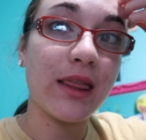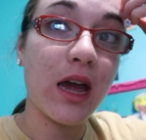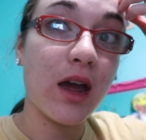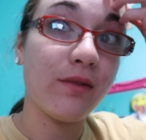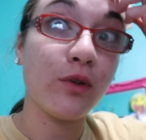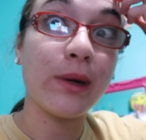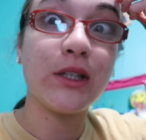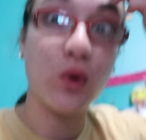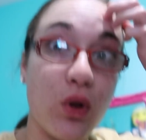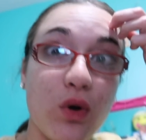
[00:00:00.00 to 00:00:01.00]
And then for my
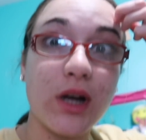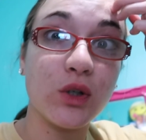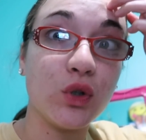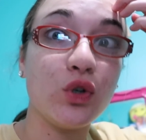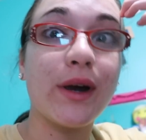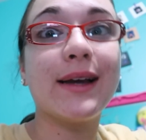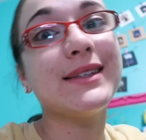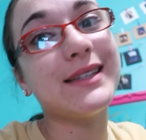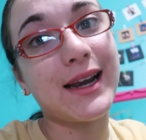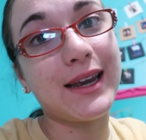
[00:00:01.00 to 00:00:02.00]
solo, I told you I got
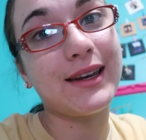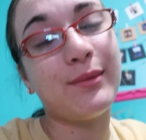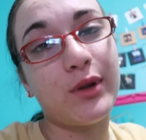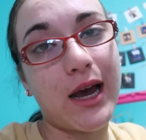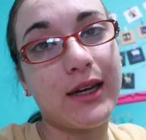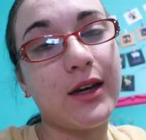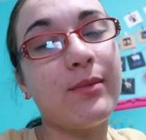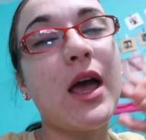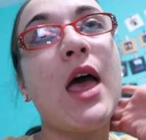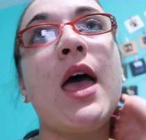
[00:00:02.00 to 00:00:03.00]
2nd and
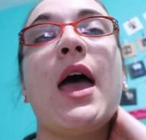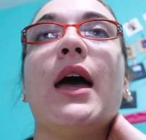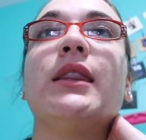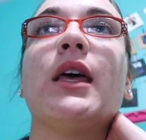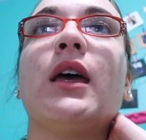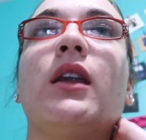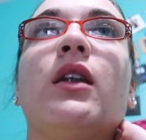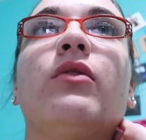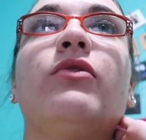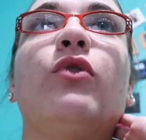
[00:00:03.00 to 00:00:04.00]
platinum. And
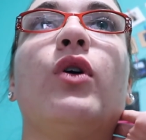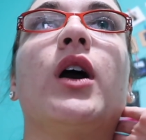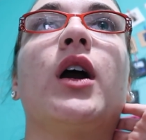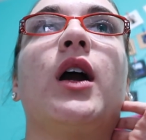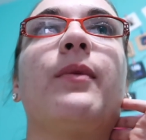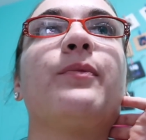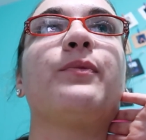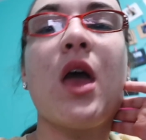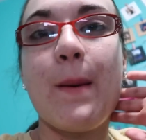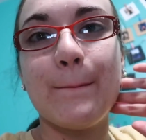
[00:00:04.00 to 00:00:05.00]
then for
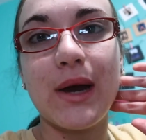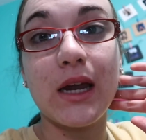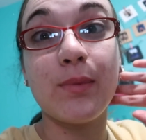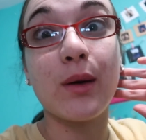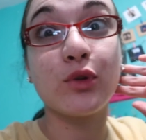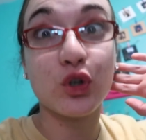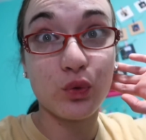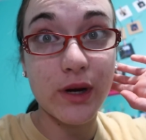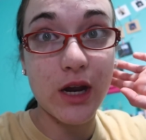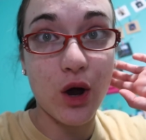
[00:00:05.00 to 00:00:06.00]
my hip hop
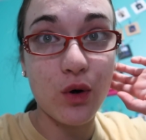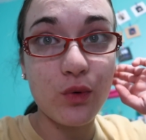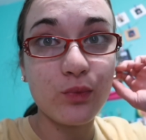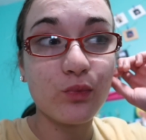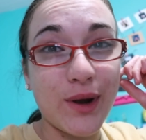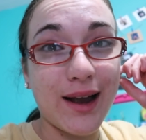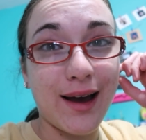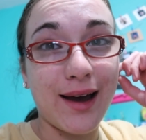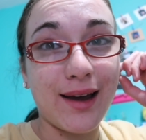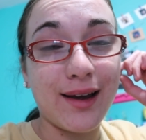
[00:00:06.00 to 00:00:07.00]
trio, we
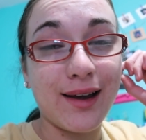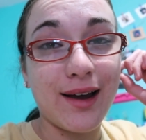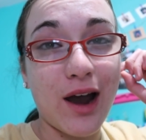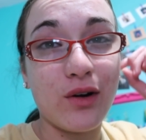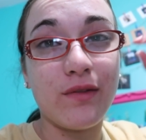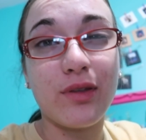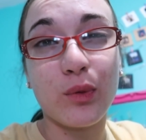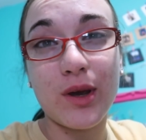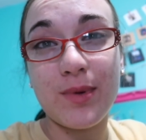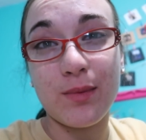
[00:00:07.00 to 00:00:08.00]
got, out of
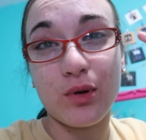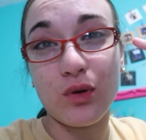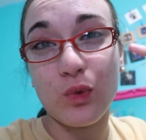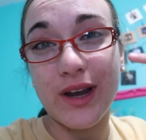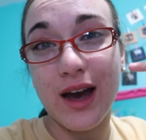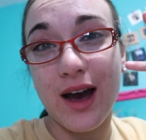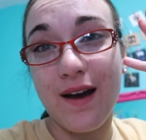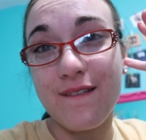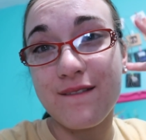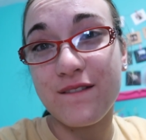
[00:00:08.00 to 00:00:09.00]
3 people, we
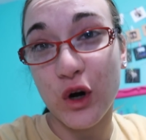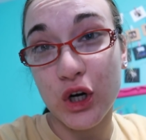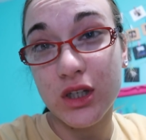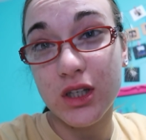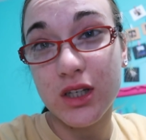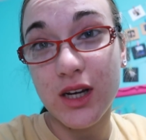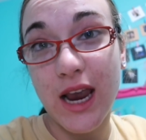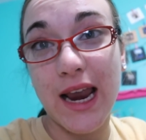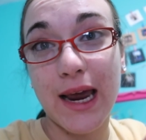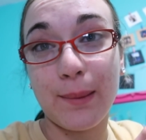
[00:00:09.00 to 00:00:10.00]
got
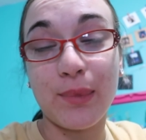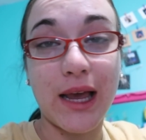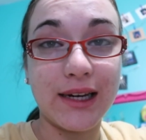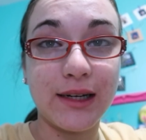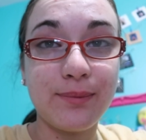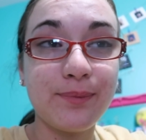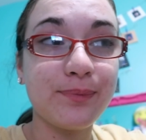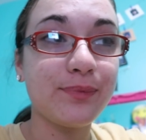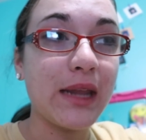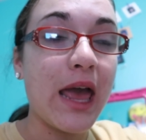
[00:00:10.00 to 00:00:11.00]
1st and platinum.
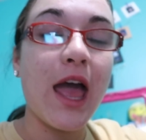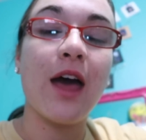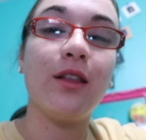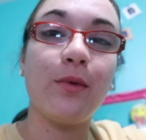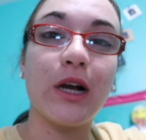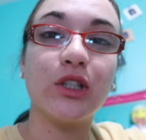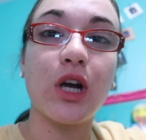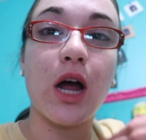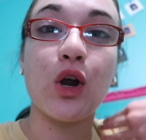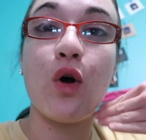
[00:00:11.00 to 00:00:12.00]
And then we also
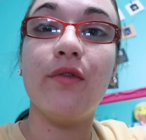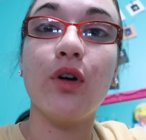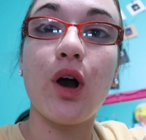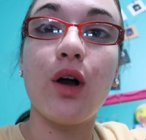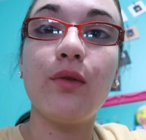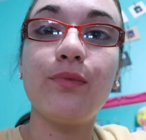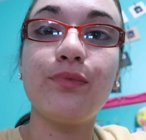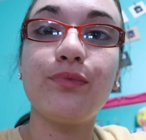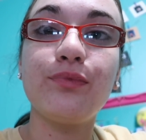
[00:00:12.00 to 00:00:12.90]
got overall